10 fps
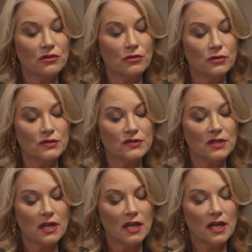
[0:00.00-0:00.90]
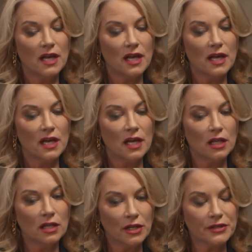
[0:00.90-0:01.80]
cause, a
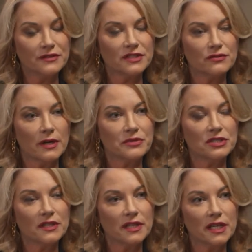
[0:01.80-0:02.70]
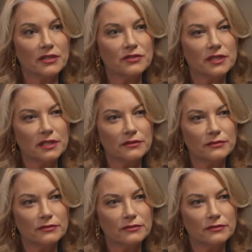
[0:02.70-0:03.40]
lot of disruption in the country?